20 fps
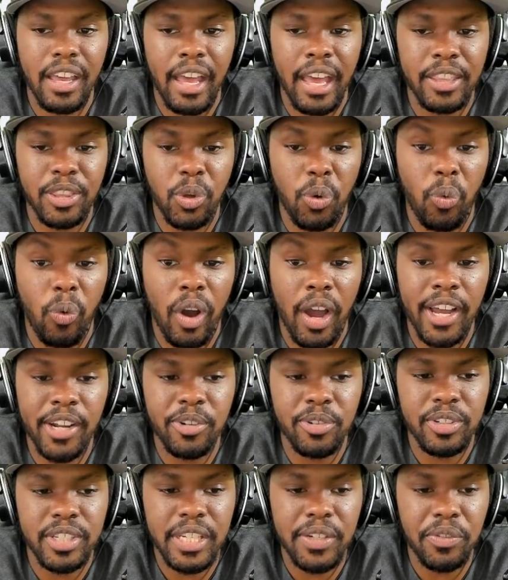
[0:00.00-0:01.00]
at the
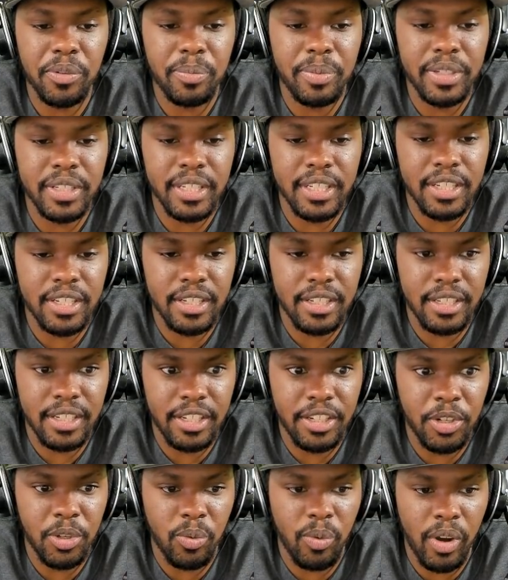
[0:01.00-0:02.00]
wide receiver position
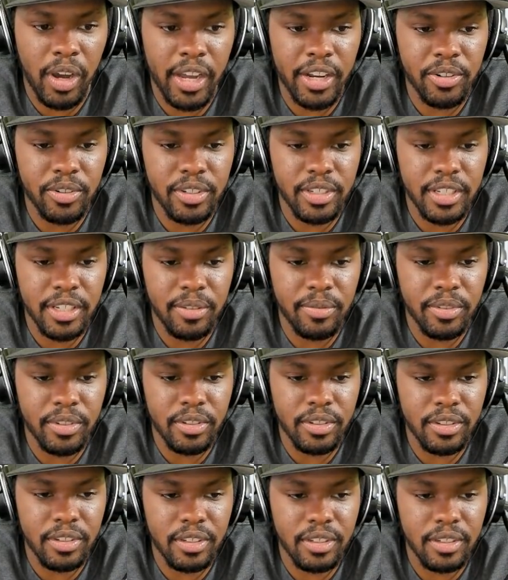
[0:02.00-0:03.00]
than your wide
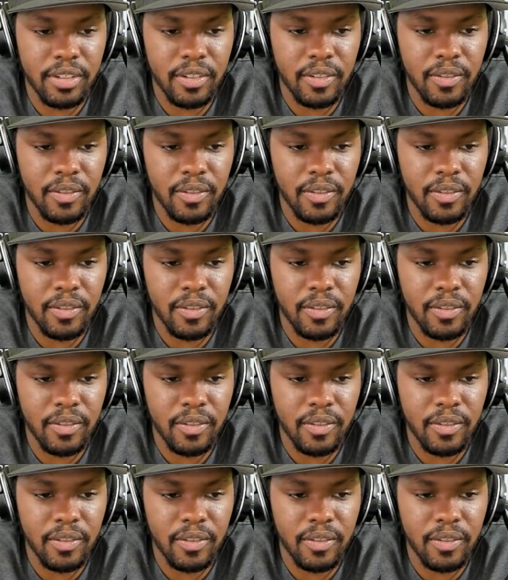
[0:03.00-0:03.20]
receivers.